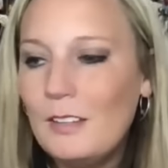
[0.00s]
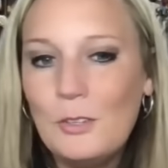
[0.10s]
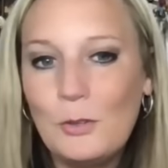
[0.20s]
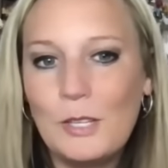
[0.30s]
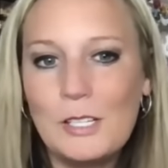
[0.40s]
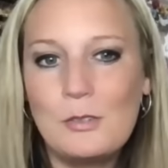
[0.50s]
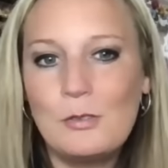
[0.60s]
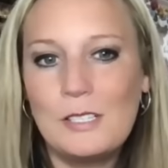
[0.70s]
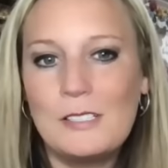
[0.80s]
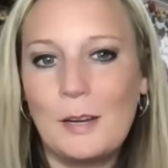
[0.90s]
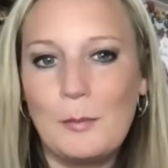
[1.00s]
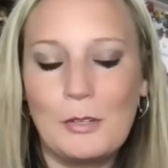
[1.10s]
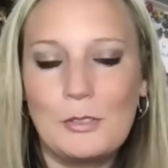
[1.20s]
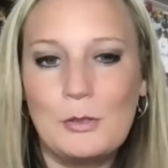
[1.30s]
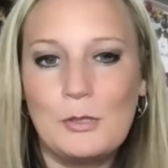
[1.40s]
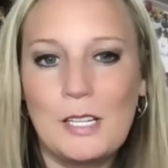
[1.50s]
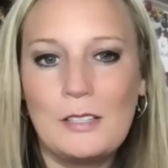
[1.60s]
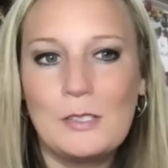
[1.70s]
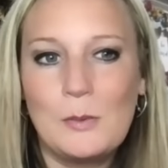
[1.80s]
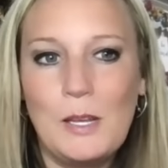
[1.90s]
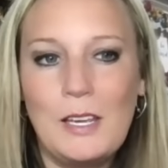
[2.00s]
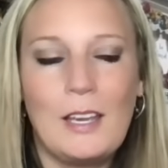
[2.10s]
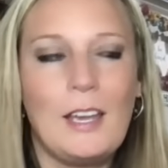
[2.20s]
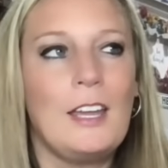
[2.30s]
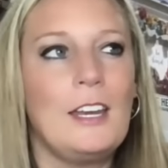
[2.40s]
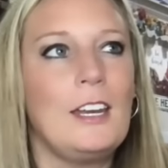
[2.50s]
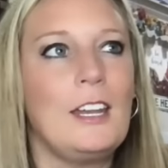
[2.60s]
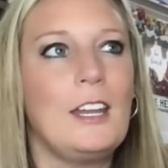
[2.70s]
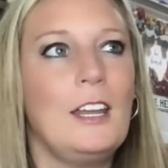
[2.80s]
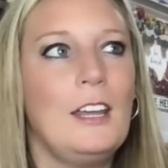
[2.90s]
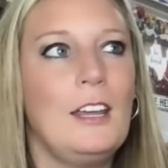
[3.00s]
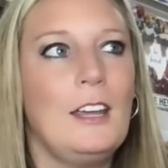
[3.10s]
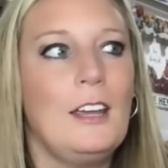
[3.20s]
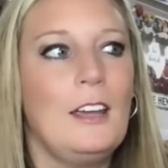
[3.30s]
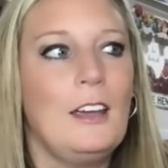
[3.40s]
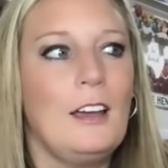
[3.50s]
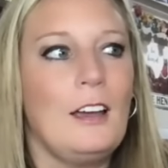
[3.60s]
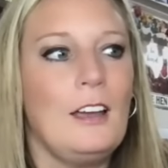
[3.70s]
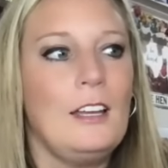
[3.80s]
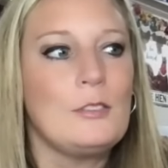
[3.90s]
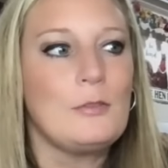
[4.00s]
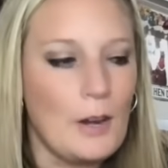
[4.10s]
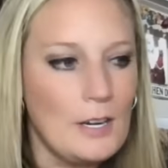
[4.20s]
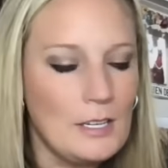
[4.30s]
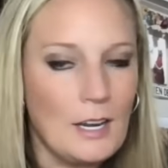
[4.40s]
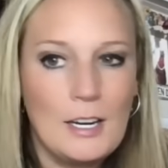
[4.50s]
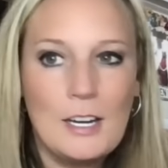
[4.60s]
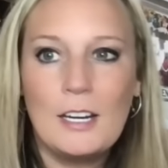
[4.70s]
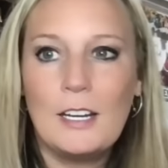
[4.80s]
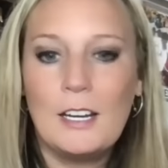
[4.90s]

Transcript: Lester did Timeout Tuesday this week, and it's Friday night.